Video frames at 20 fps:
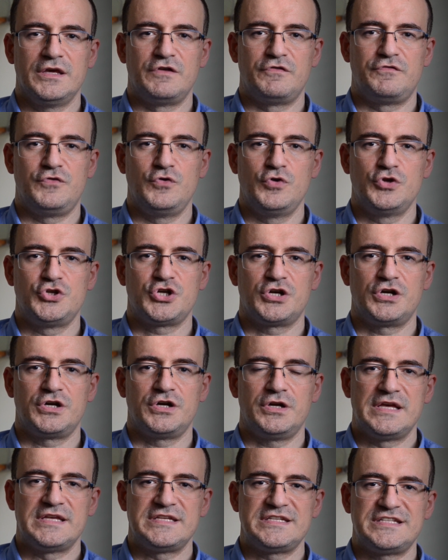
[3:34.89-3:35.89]
the
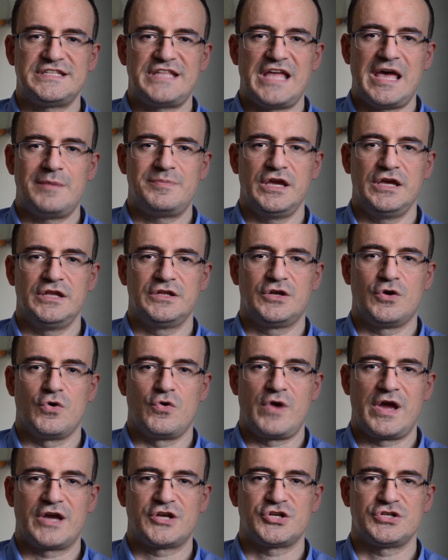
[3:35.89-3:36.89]
future step in
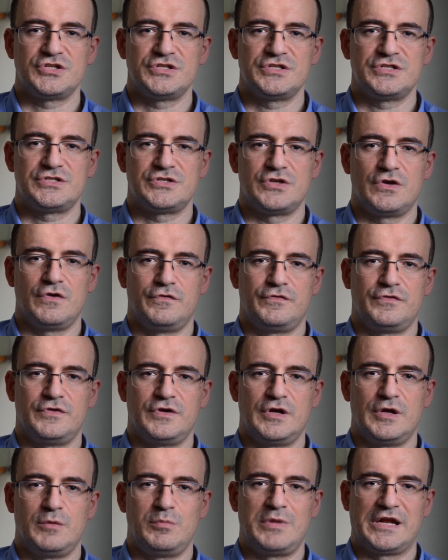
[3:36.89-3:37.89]
corrections
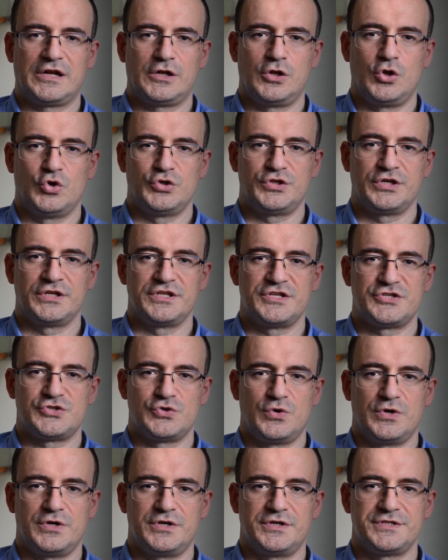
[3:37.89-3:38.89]
of blood clotting
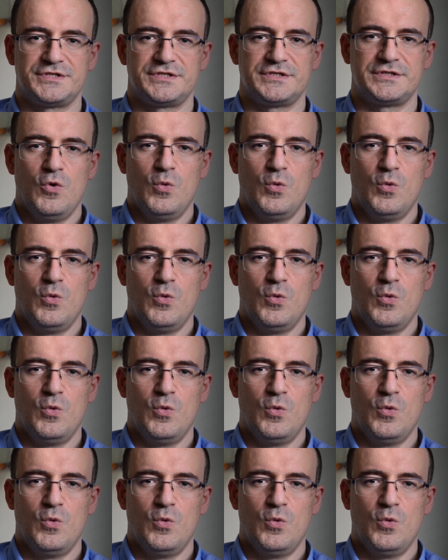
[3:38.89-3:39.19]
disorders.